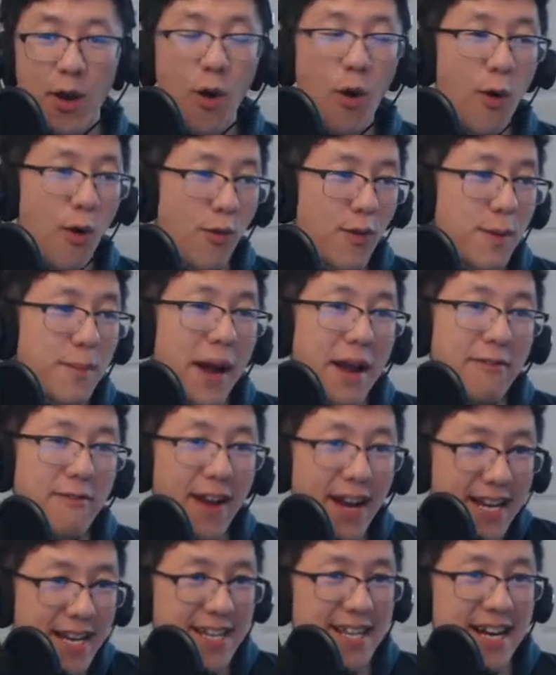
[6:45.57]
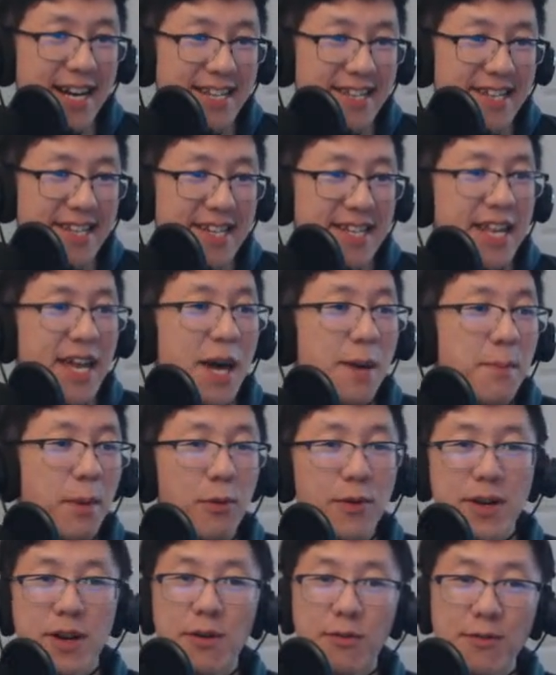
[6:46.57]
Or we might recognize it, but
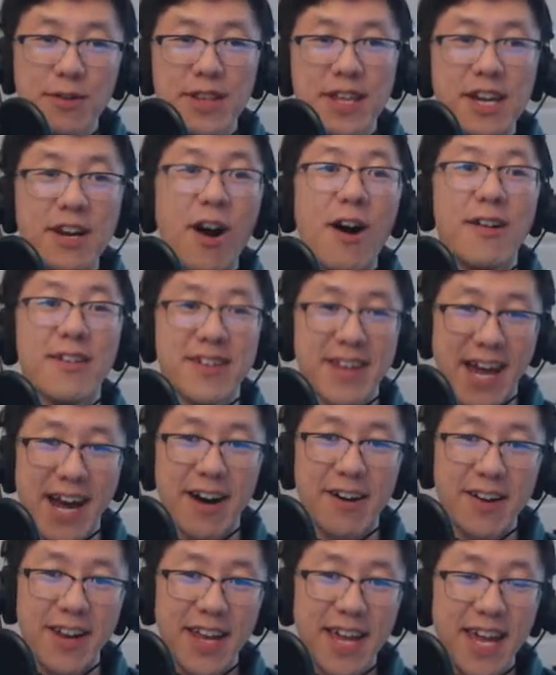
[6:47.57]
we don't really call it out.